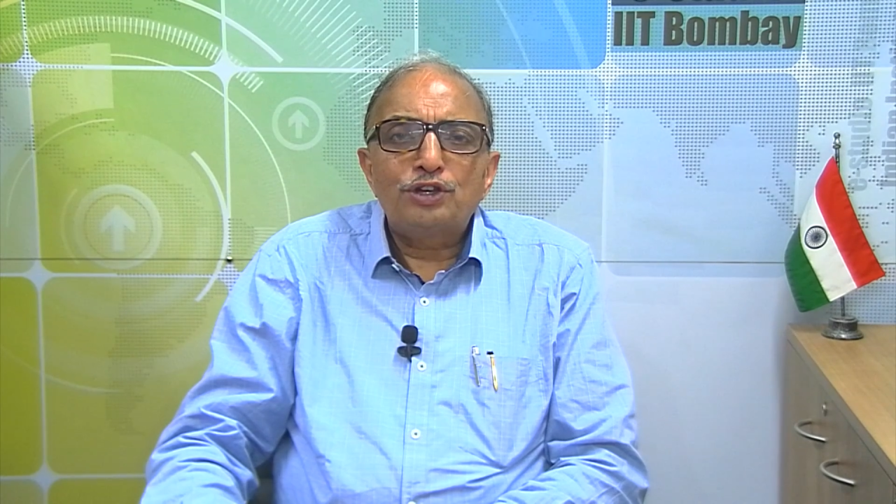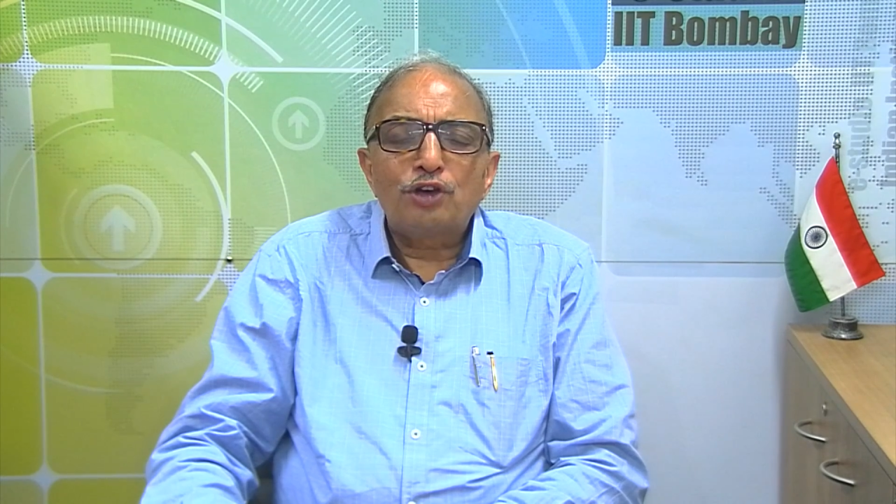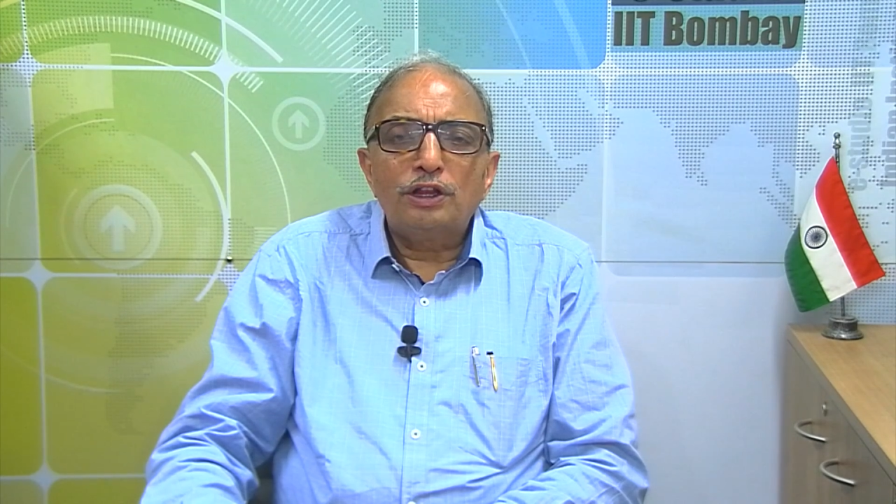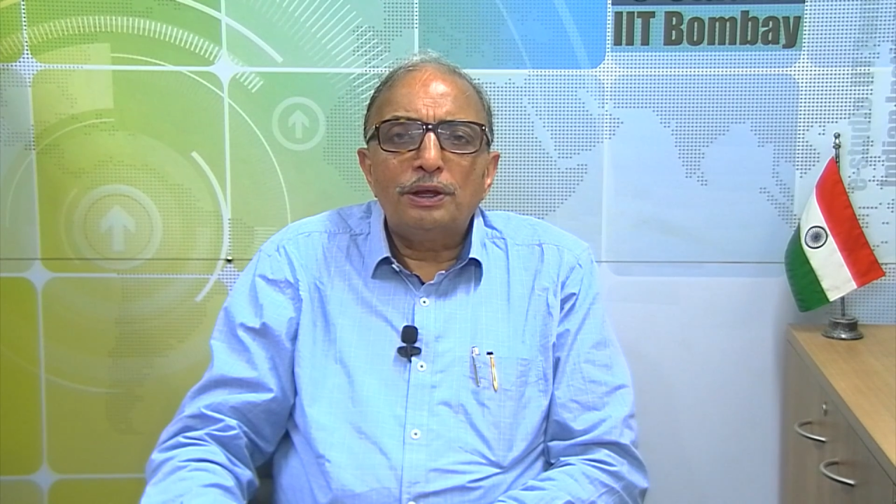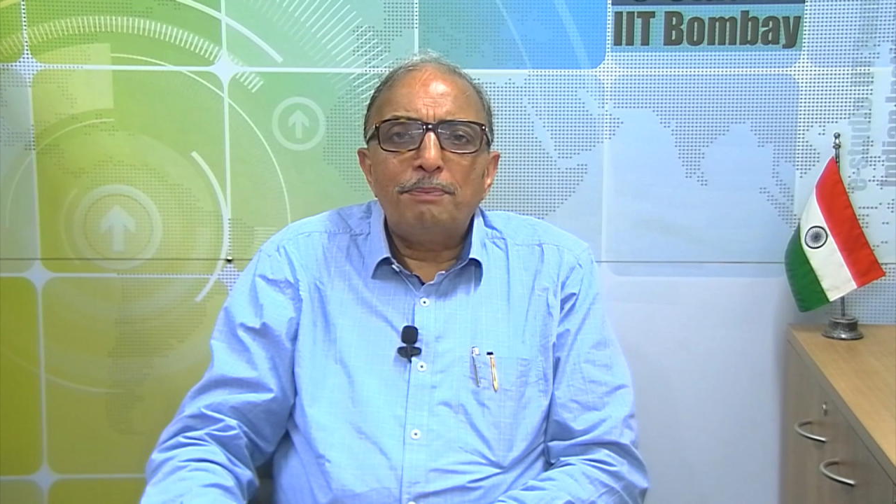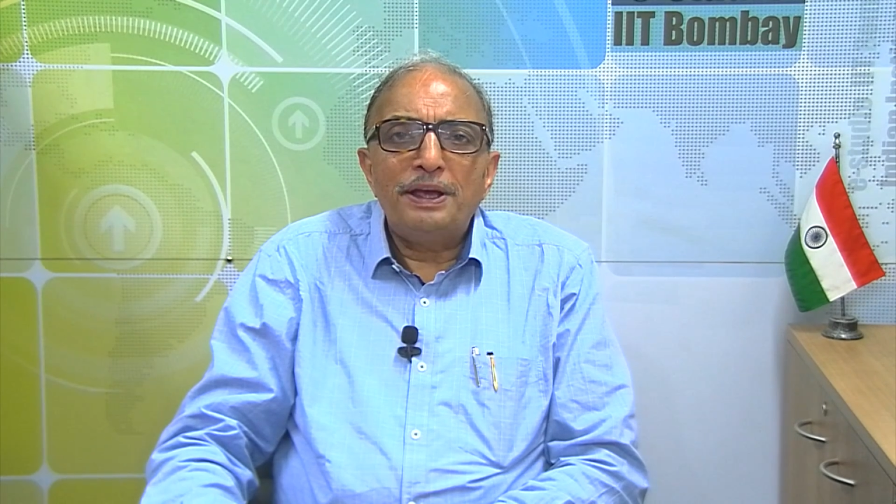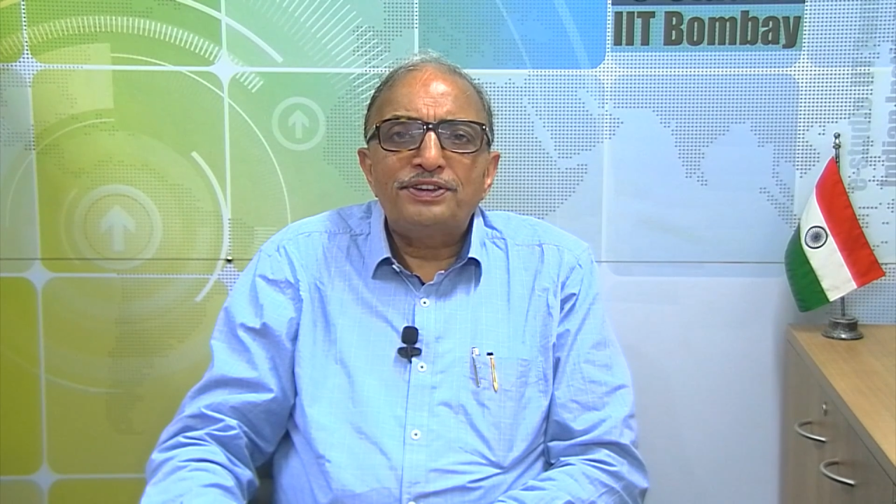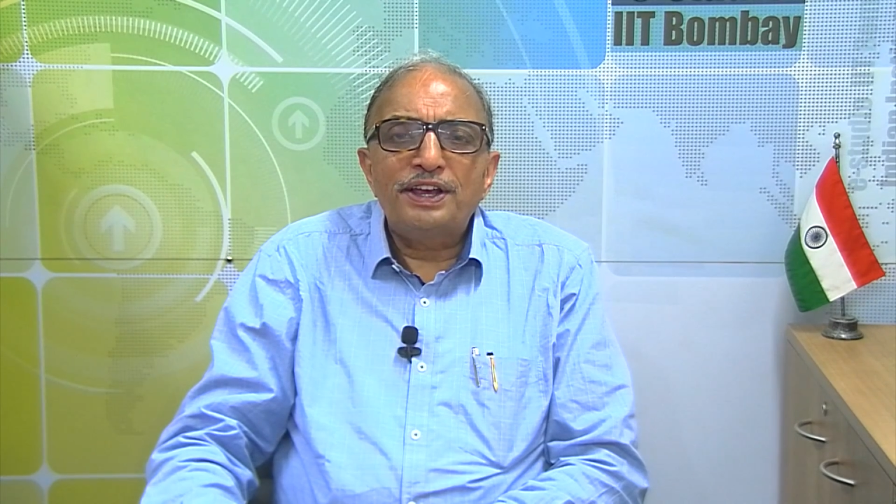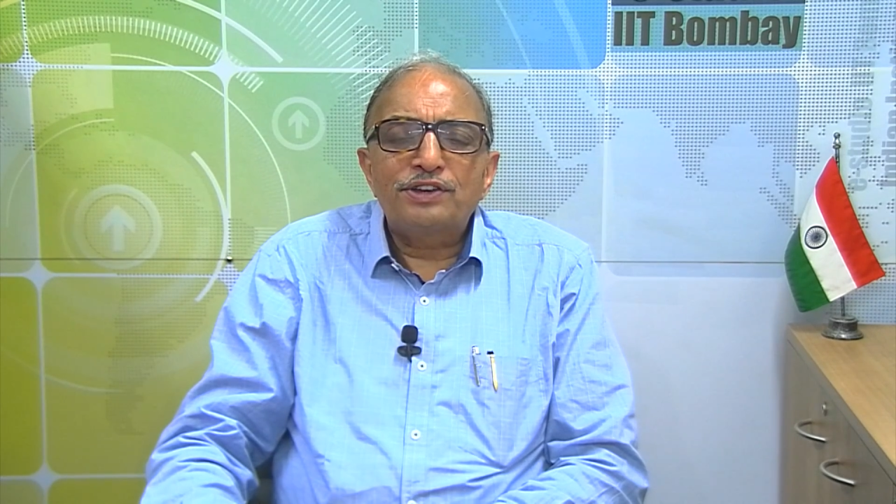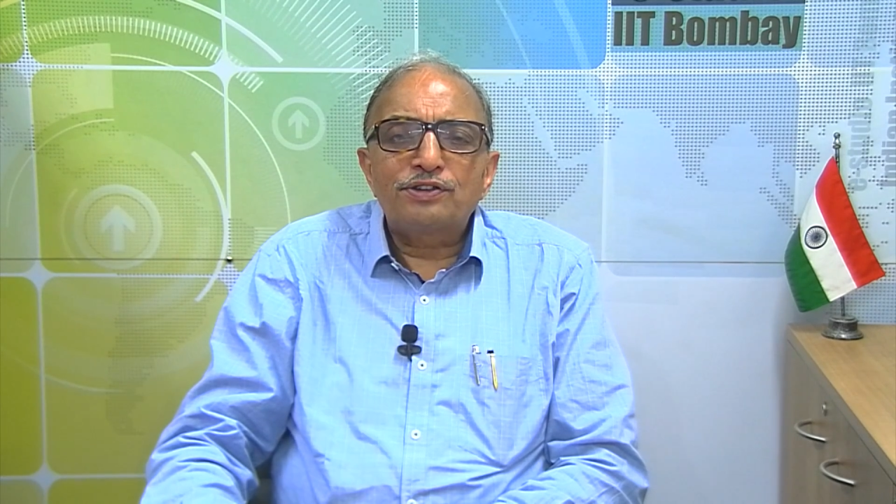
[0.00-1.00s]
saw the
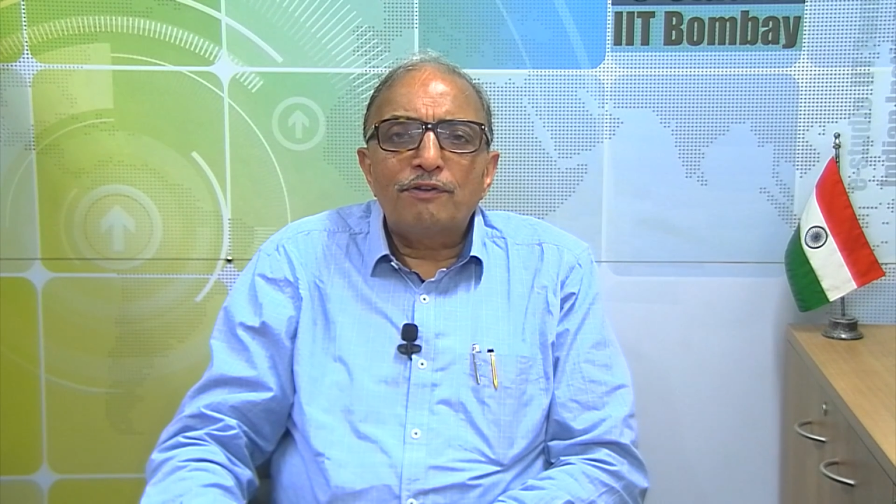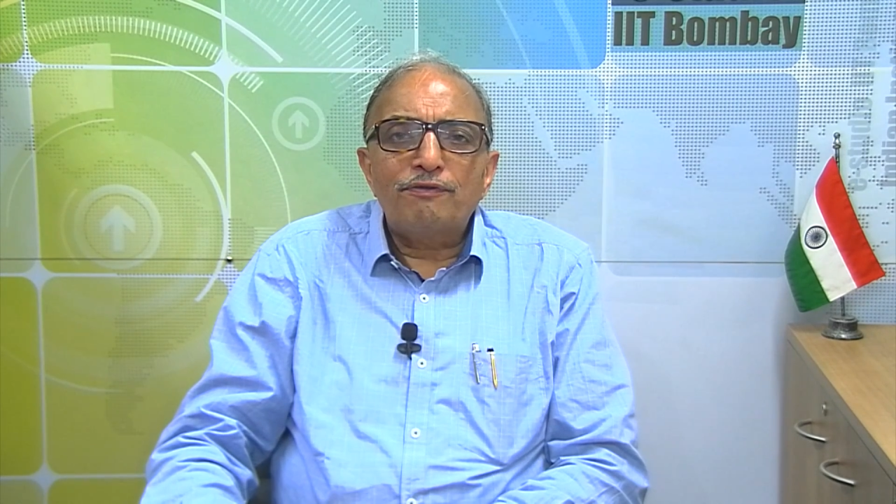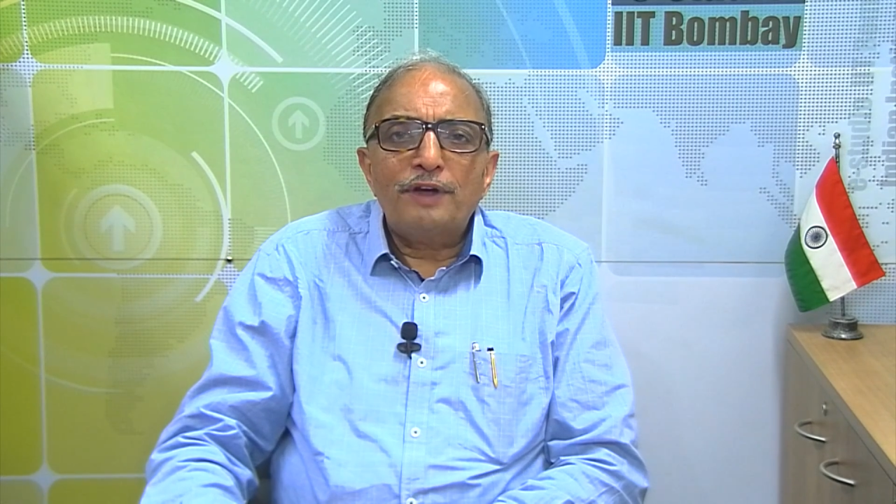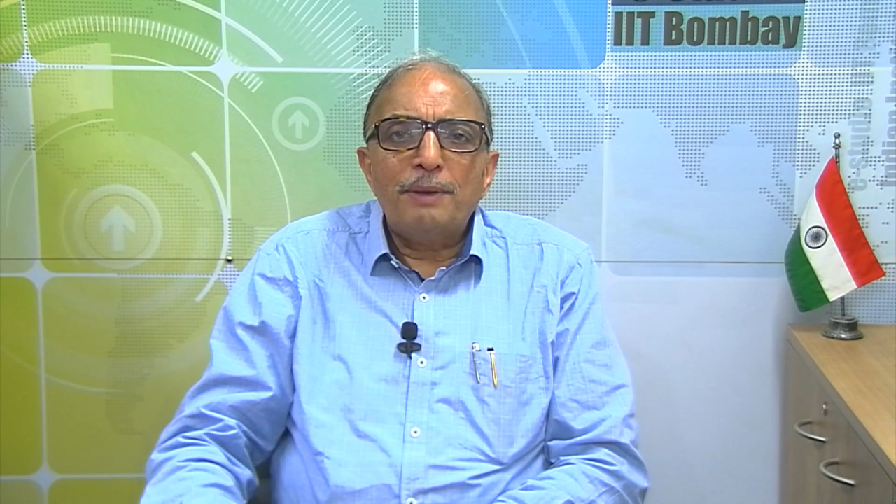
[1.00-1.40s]
basics of